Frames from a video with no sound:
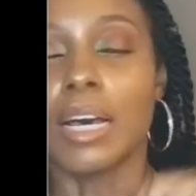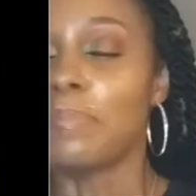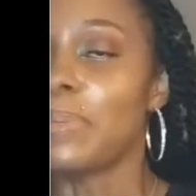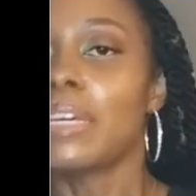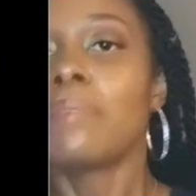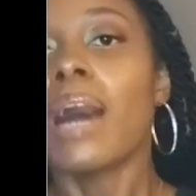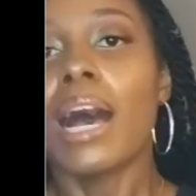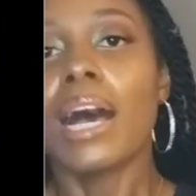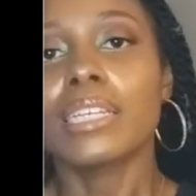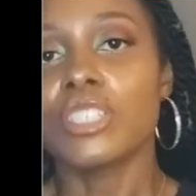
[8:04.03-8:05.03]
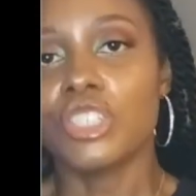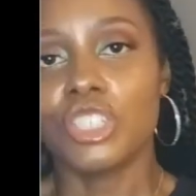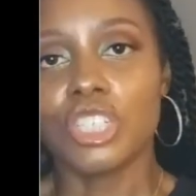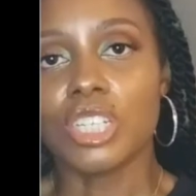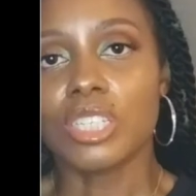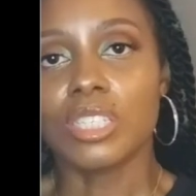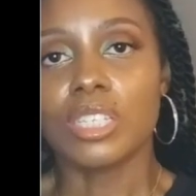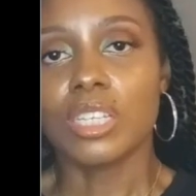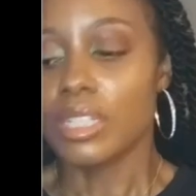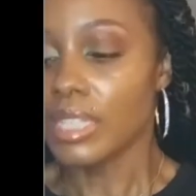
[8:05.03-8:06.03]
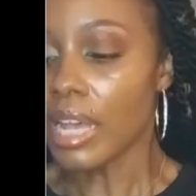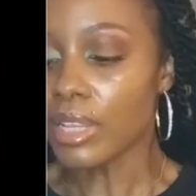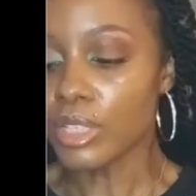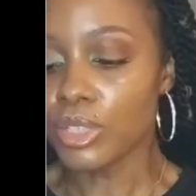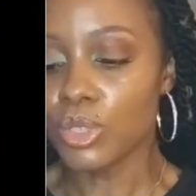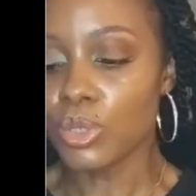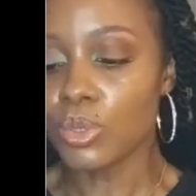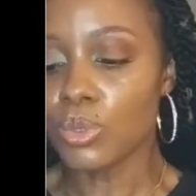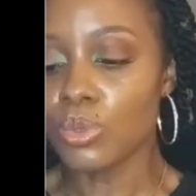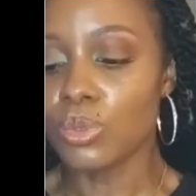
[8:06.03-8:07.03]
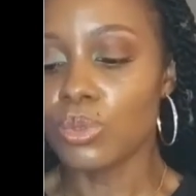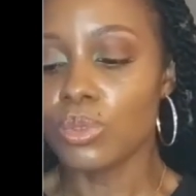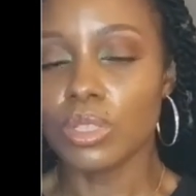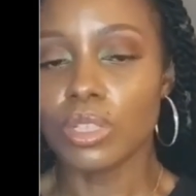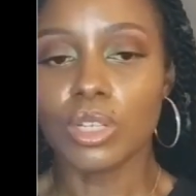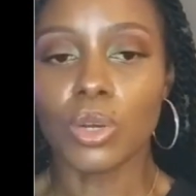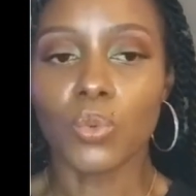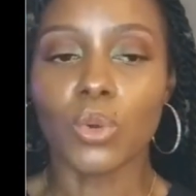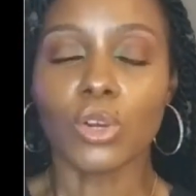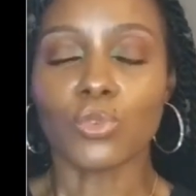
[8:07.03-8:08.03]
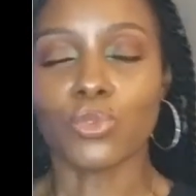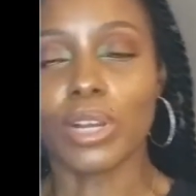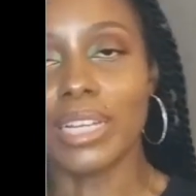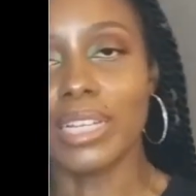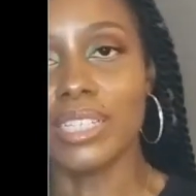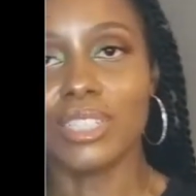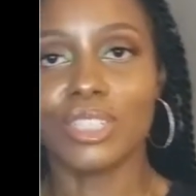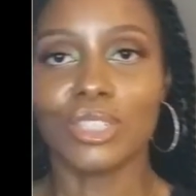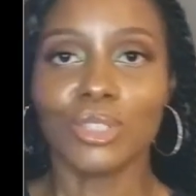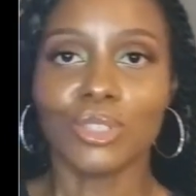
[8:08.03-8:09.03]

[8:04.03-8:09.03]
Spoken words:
A BMI is just telling you, you know, what range